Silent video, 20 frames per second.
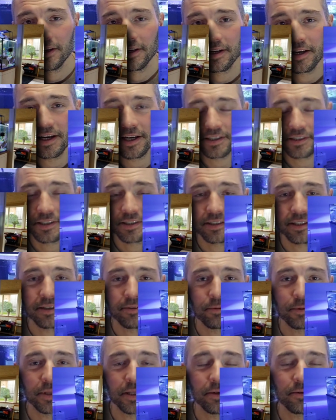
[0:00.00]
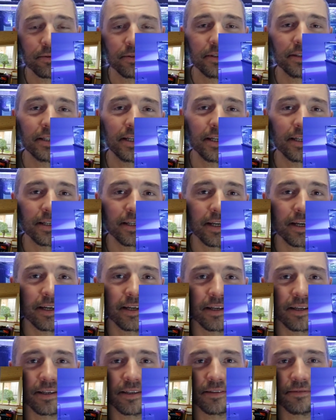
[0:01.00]
Actually, with the old tank,
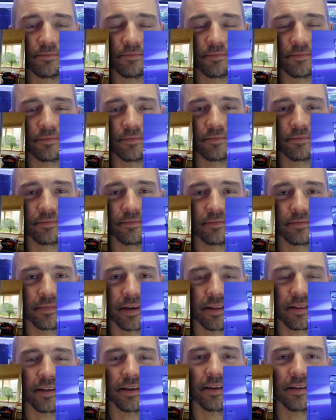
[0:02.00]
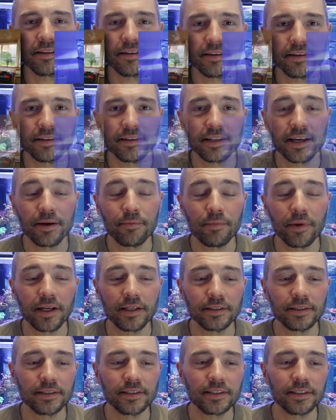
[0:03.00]
I think the
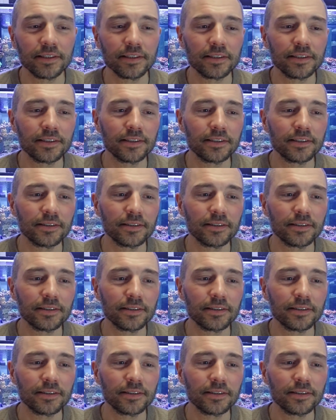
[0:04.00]
dimensions,